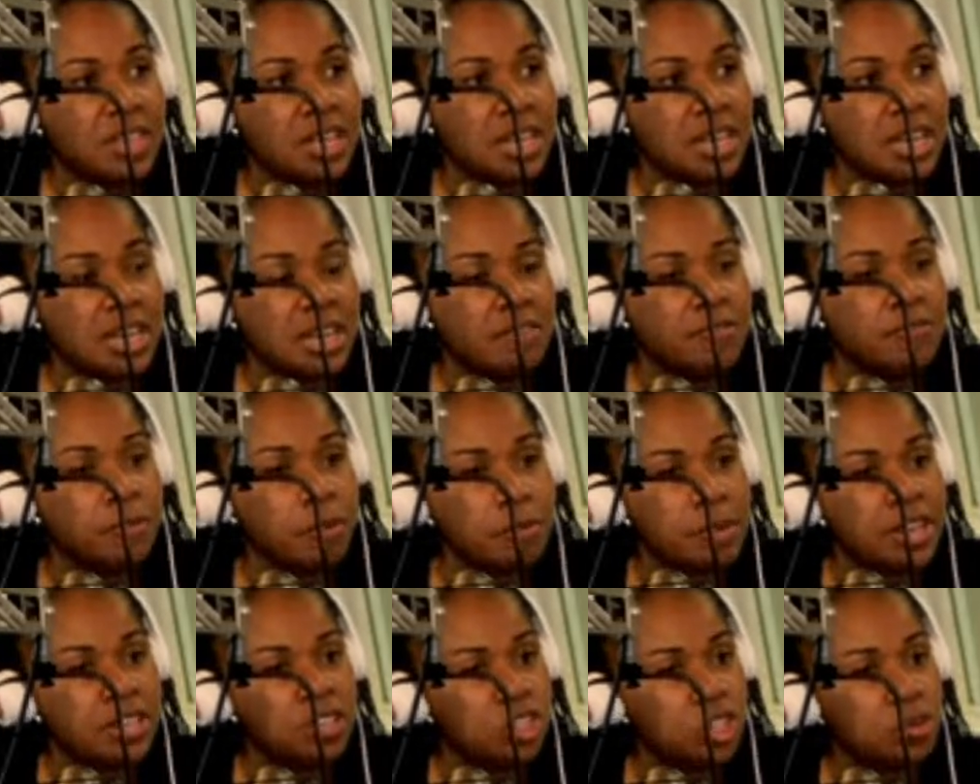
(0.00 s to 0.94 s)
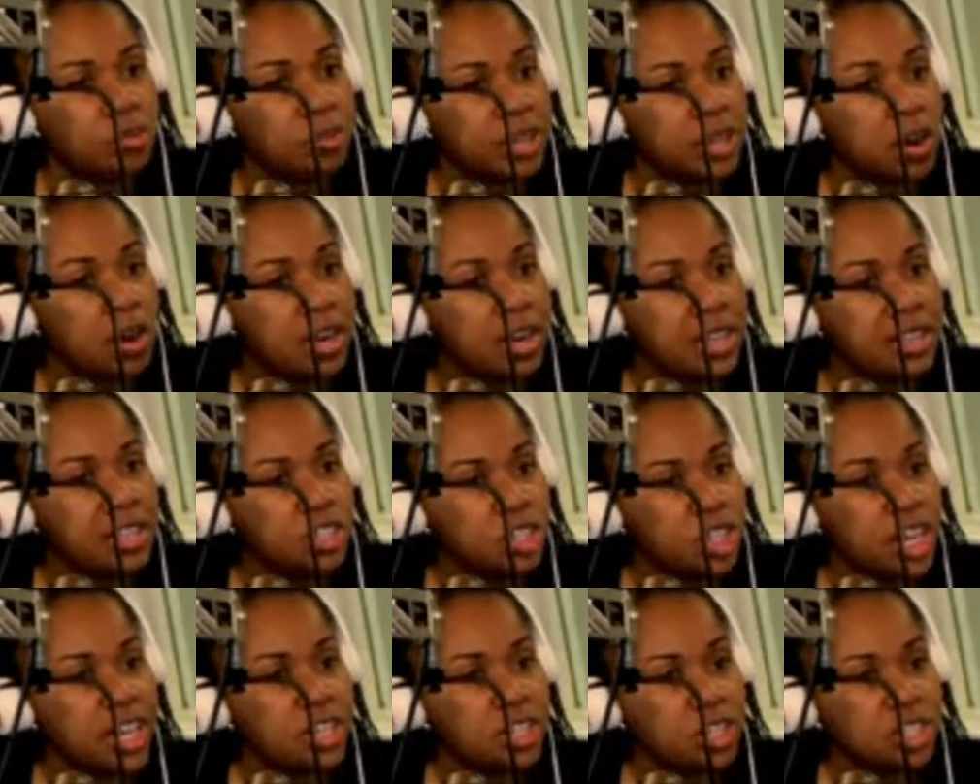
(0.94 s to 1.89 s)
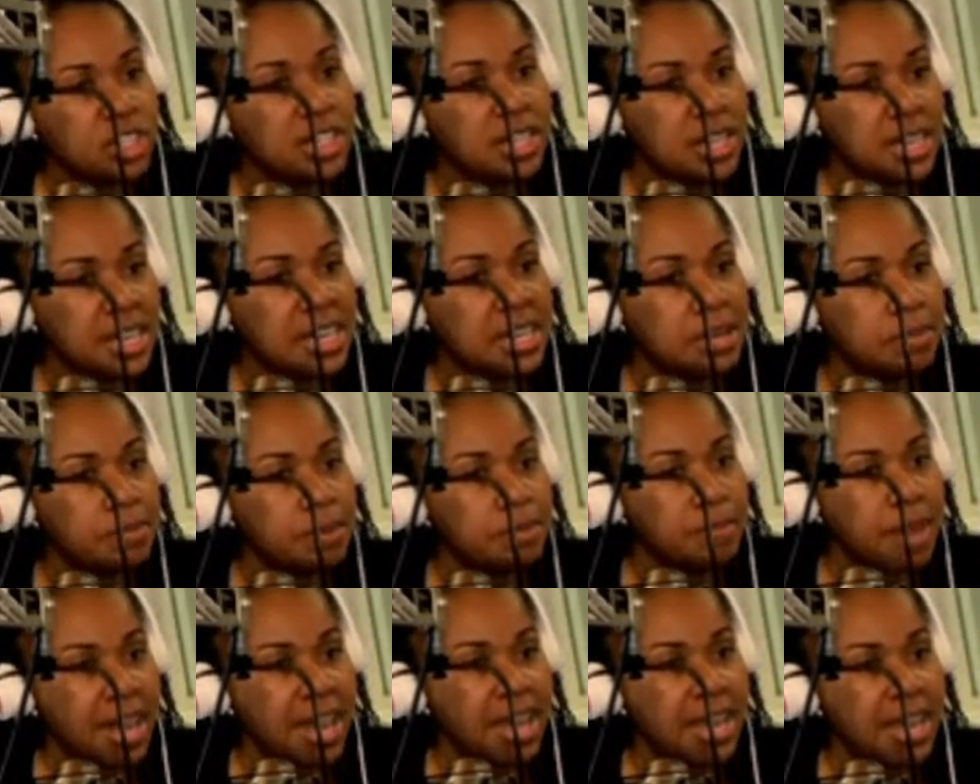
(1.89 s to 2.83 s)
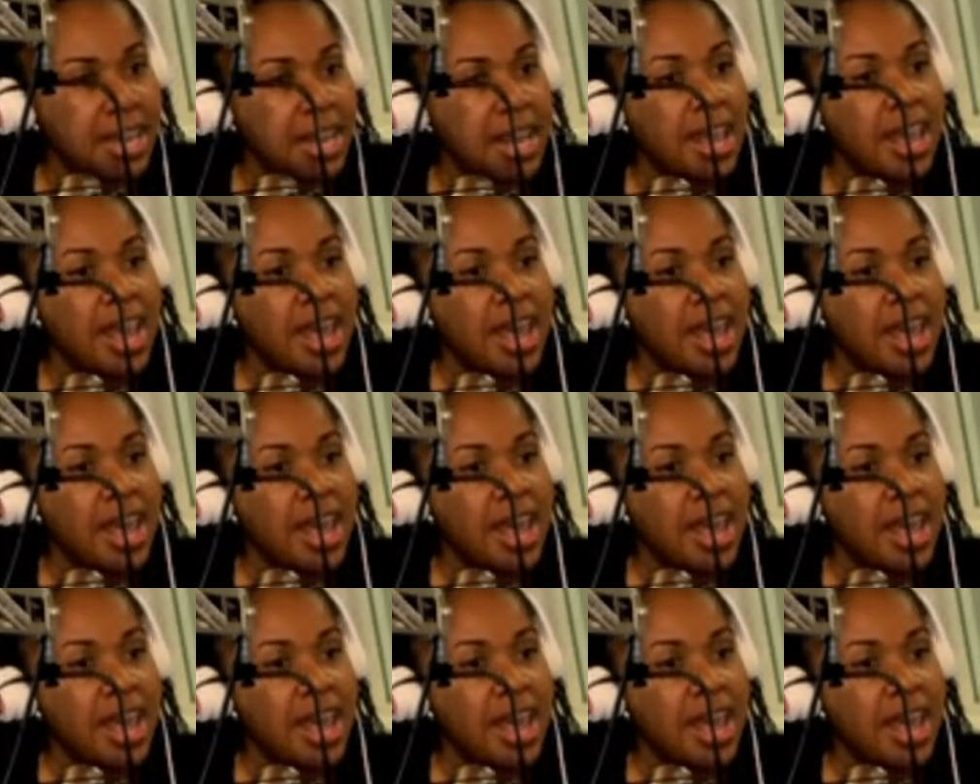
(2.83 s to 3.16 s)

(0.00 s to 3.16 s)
the information regarding the changes that need to be made.